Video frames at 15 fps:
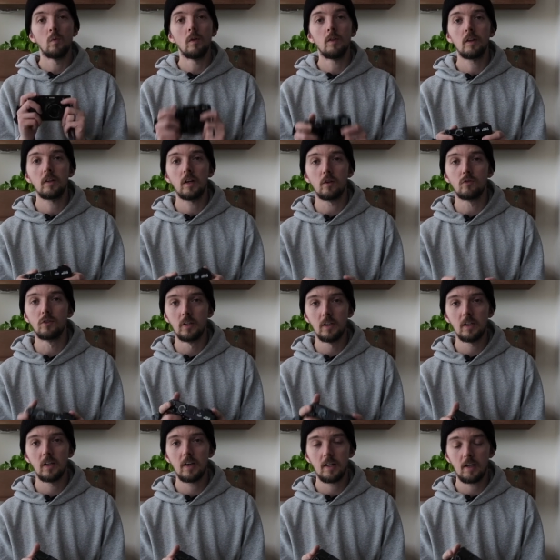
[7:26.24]
One thing that I
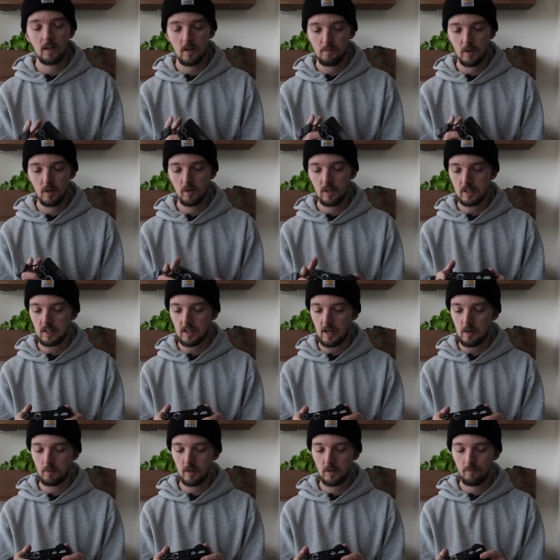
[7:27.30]
really like about this
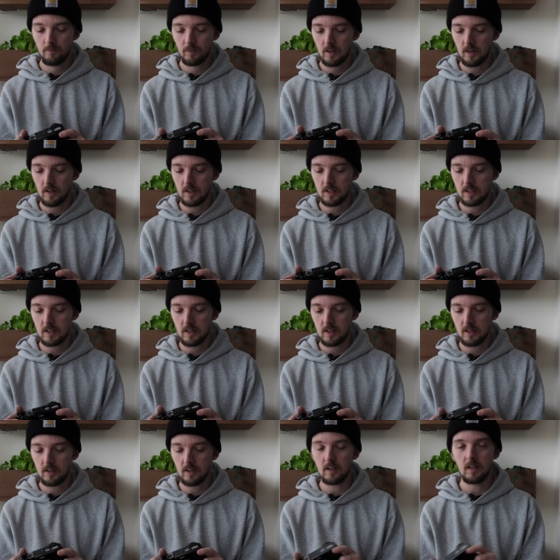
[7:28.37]
camera is
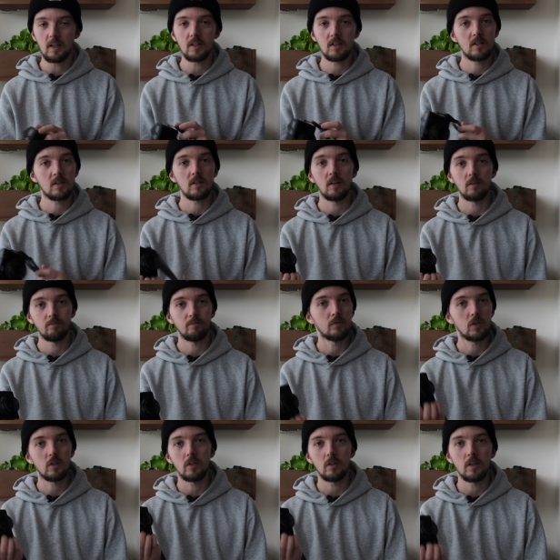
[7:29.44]
that it's
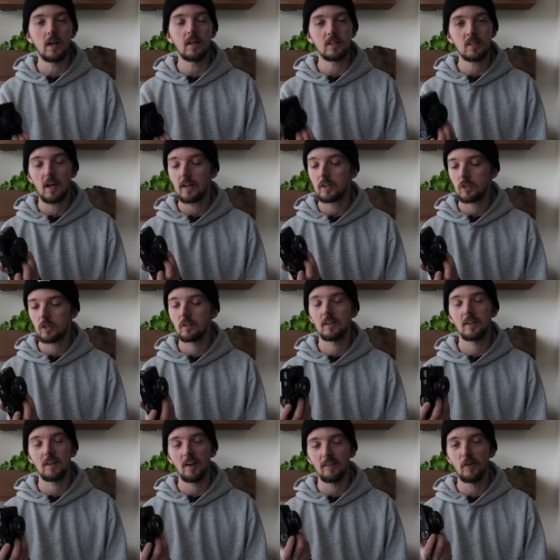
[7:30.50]
it's
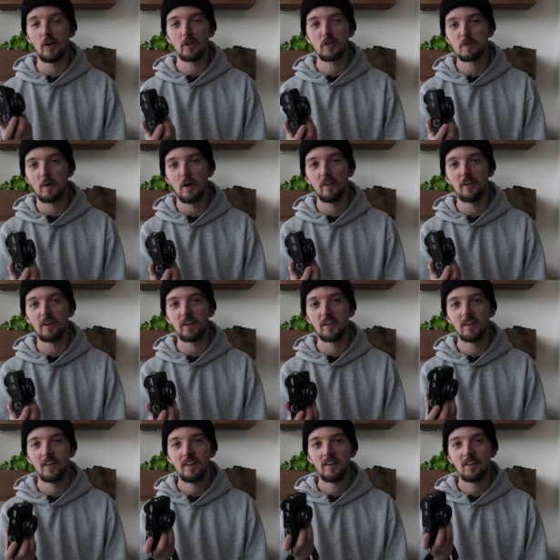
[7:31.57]
actually a lot smaller
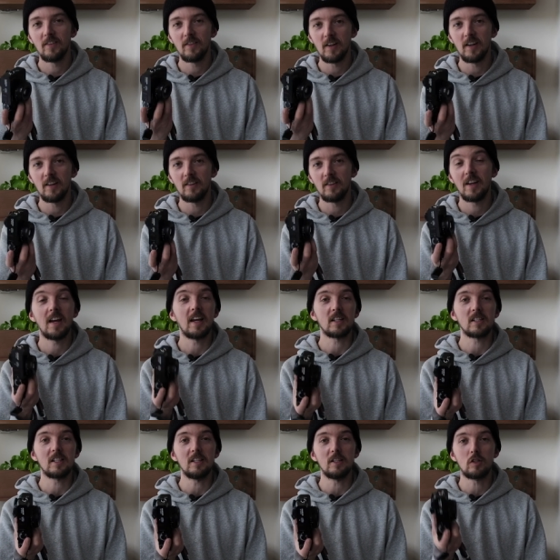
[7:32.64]
than the
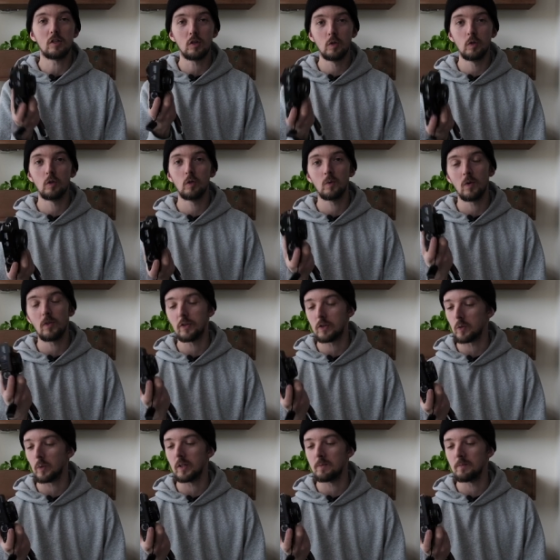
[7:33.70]
X T two with the
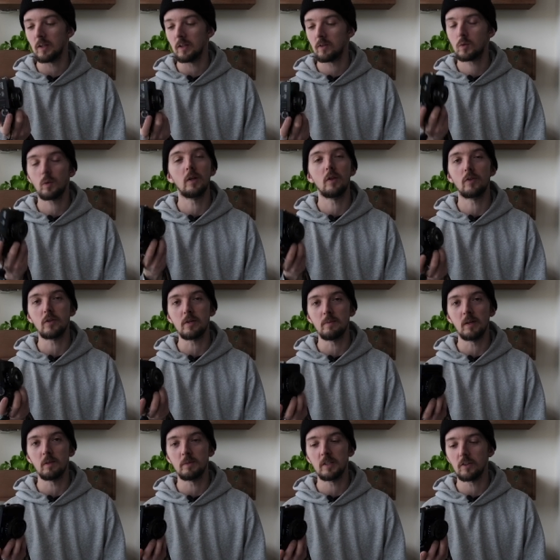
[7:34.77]
twenty-three
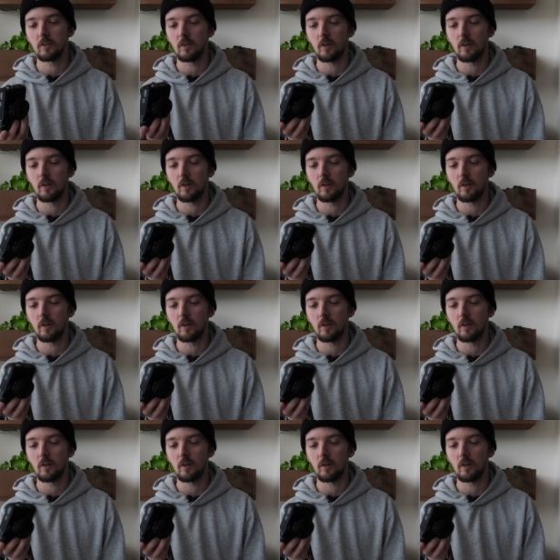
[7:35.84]
millimeter